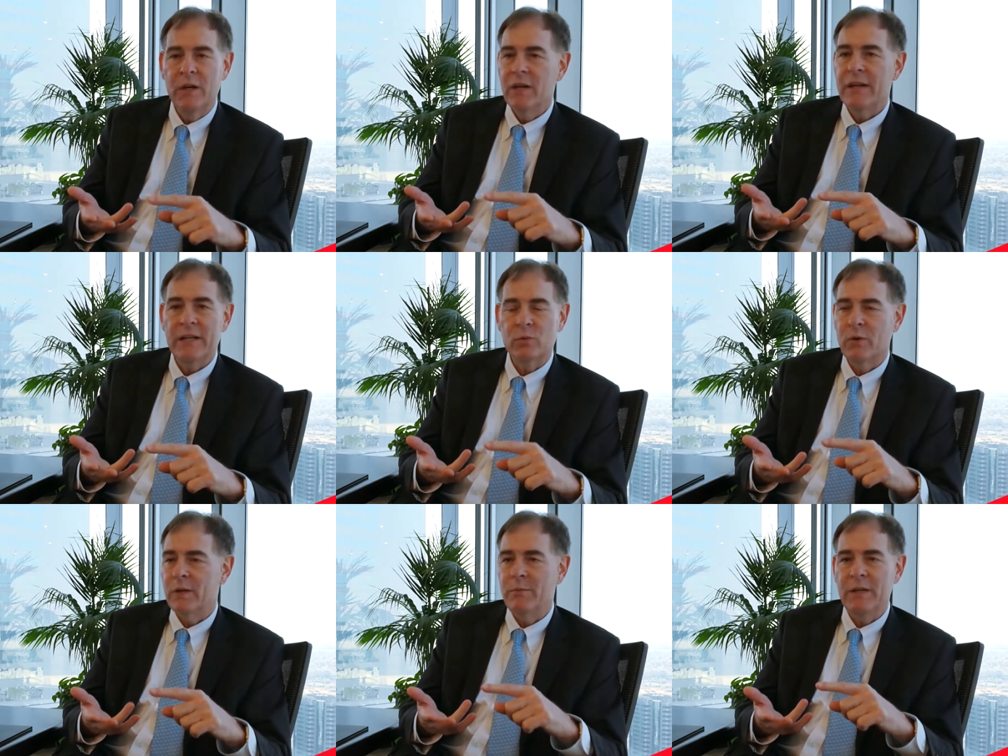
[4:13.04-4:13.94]
That's
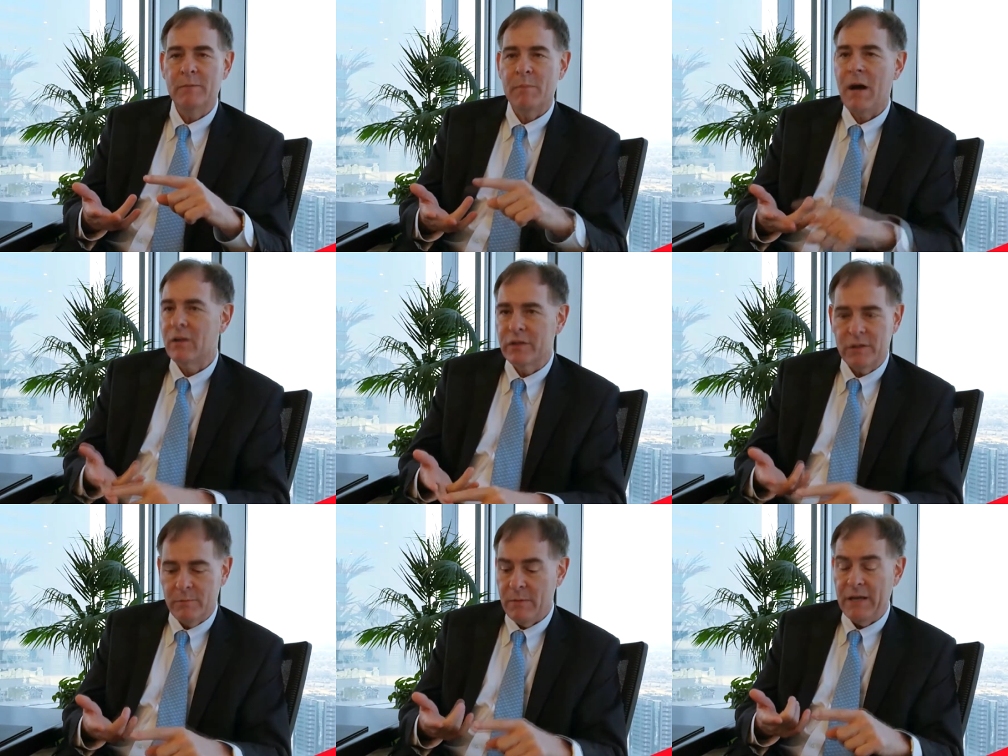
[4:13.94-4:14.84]
what being
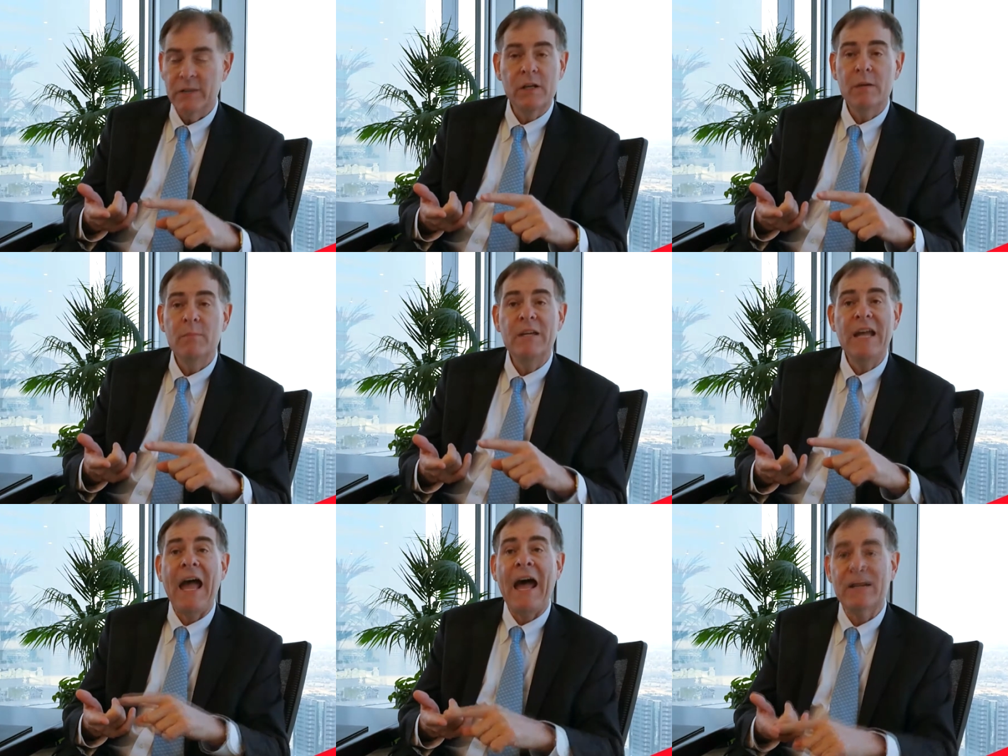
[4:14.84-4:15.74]
policy-based, being
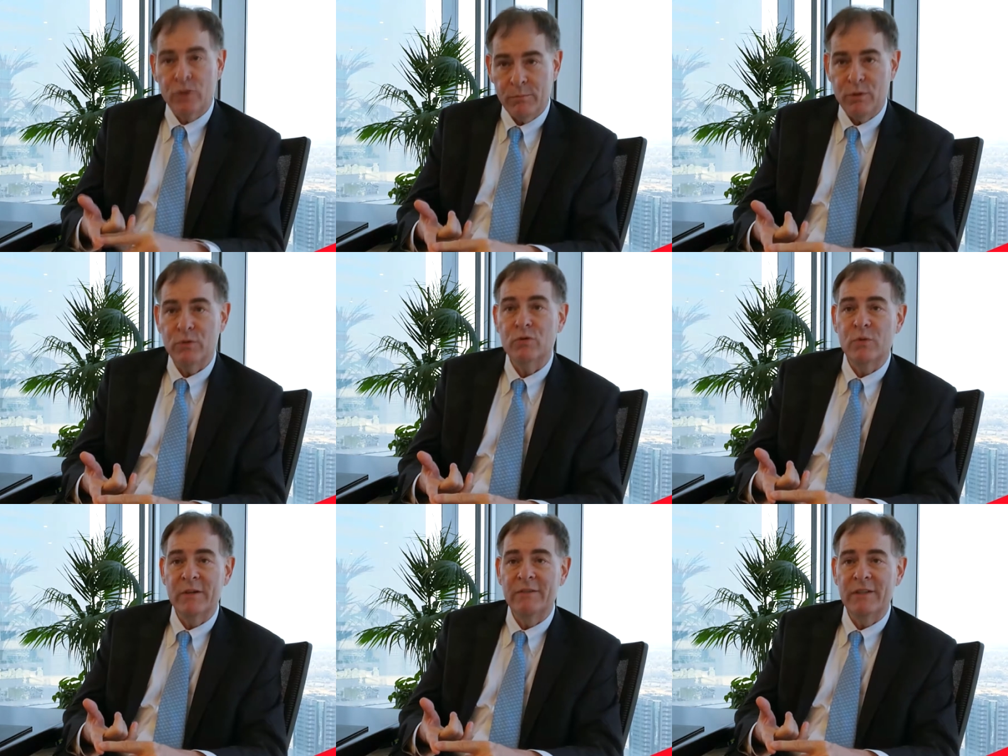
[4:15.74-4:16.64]

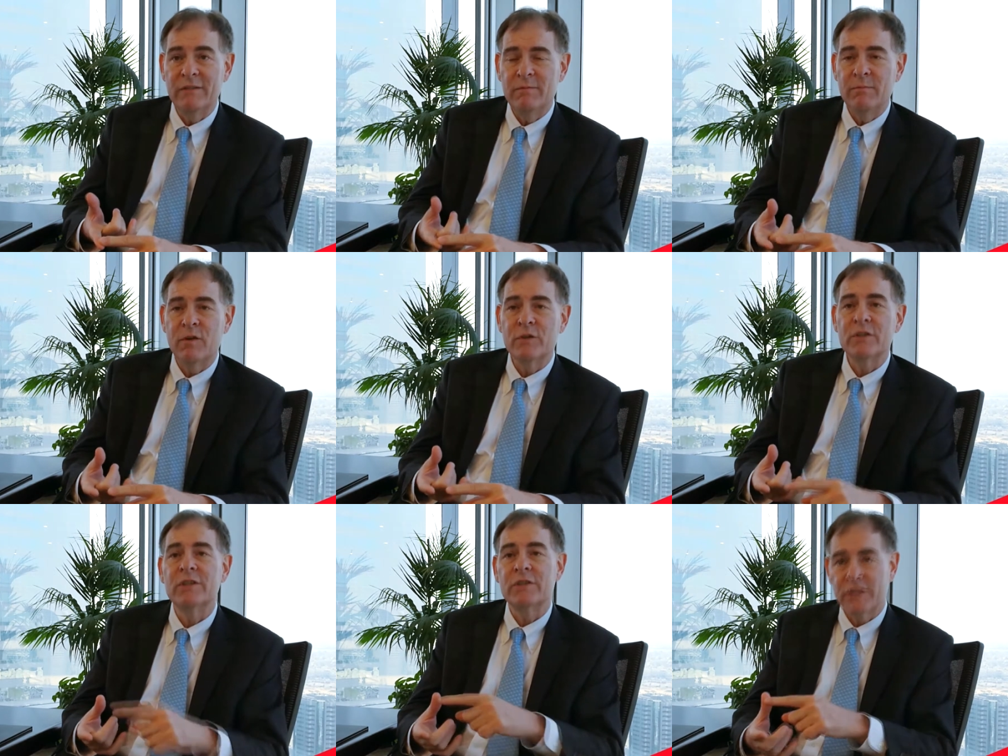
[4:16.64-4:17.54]
attribute-driven
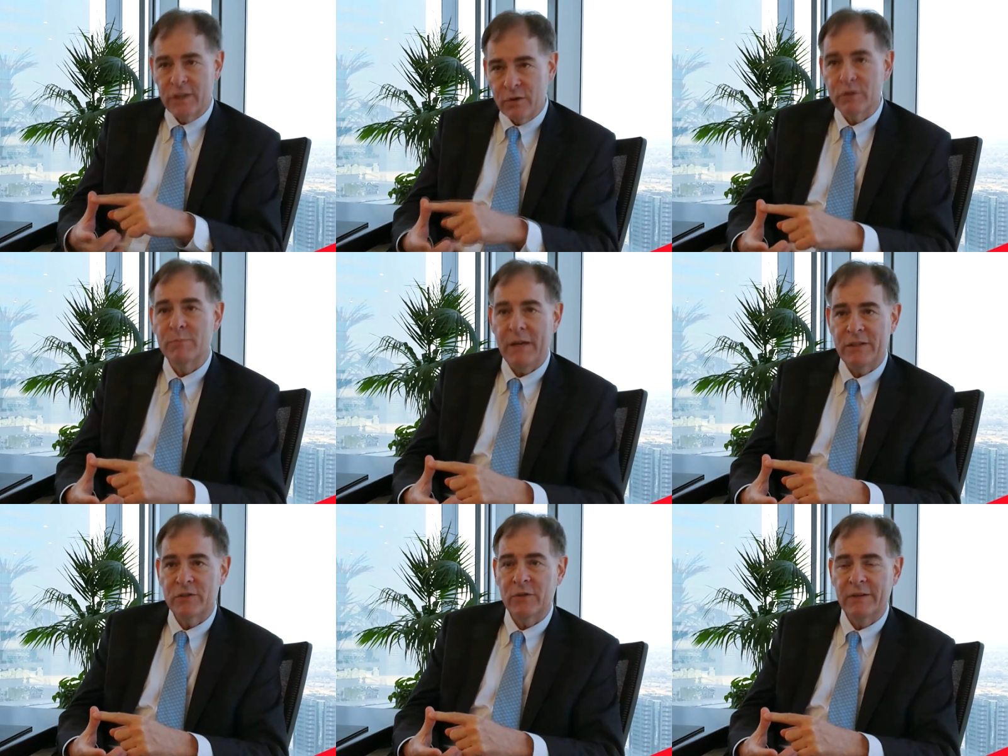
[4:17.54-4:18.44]
versus
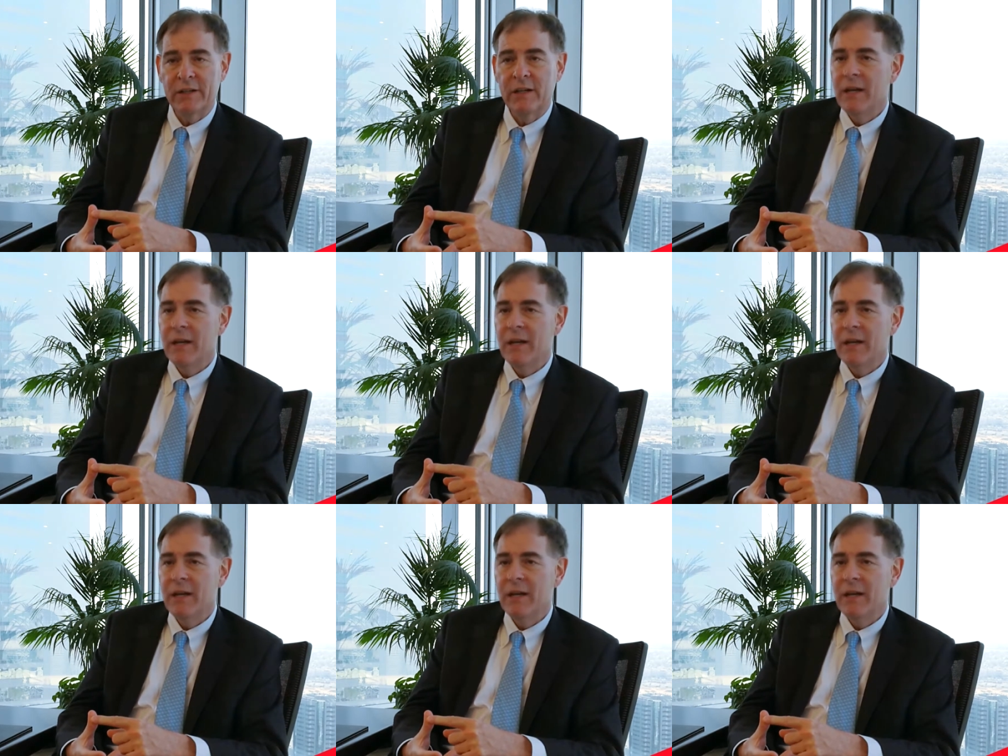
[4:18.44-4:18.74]
skills-based driven.